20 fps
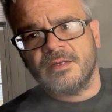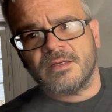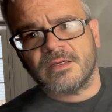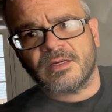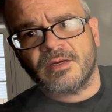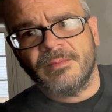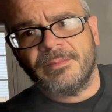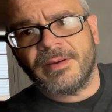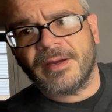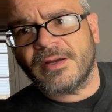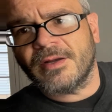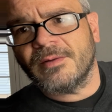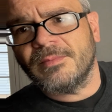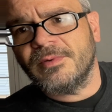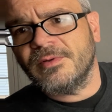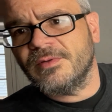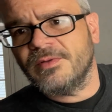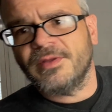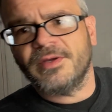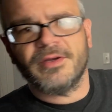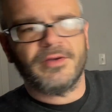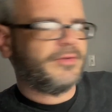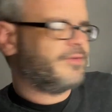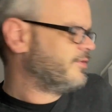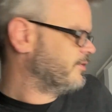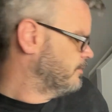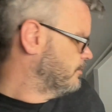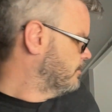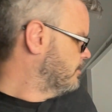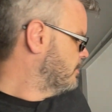Comparable there
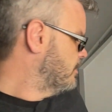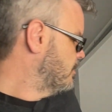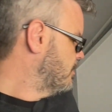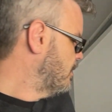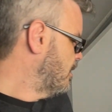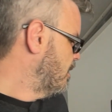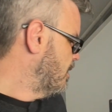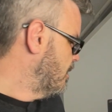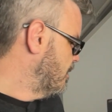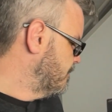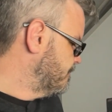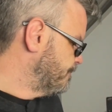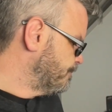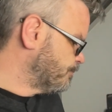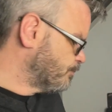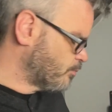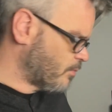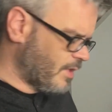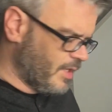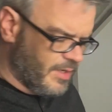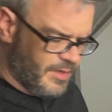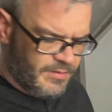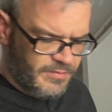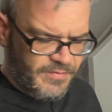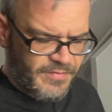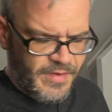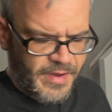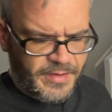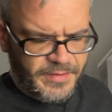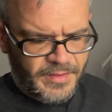too. In
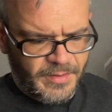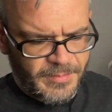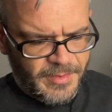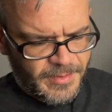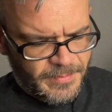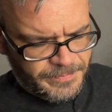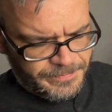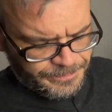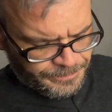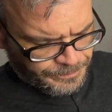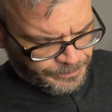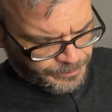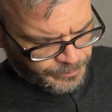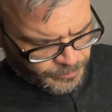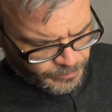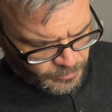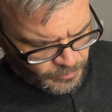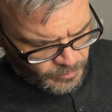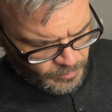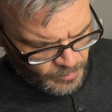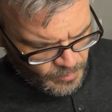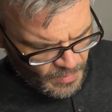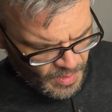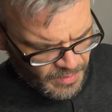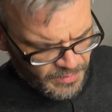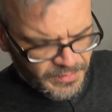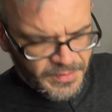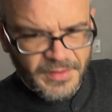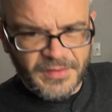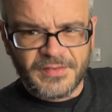fact, I mean,
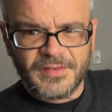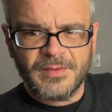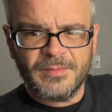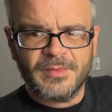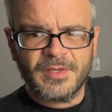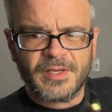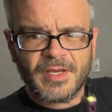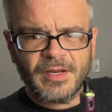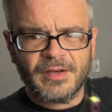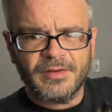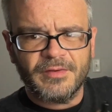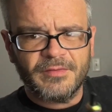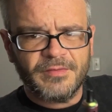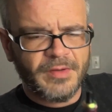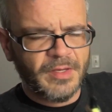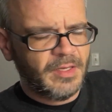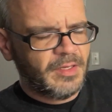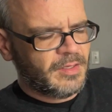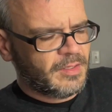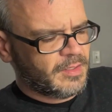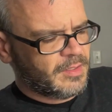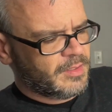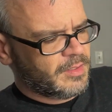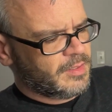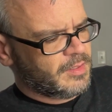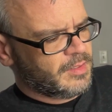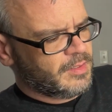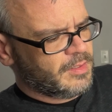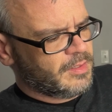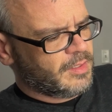they seem to kind of
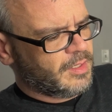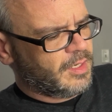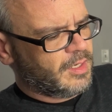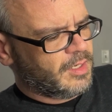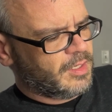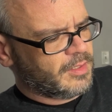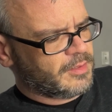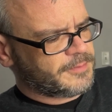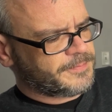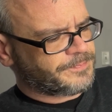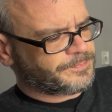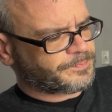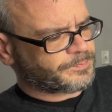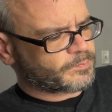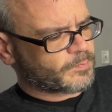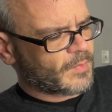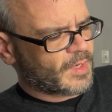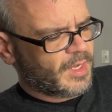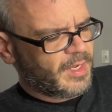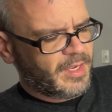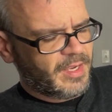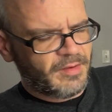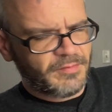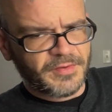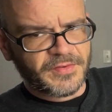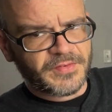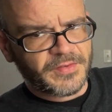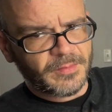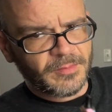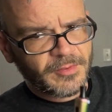have a
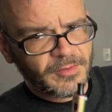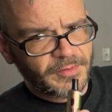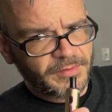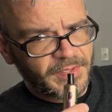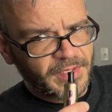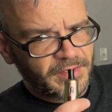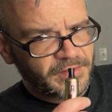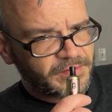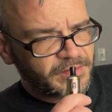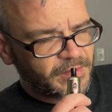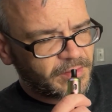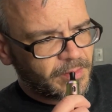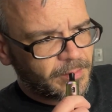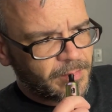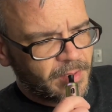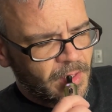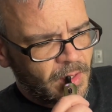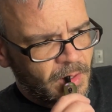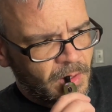similar taste to them.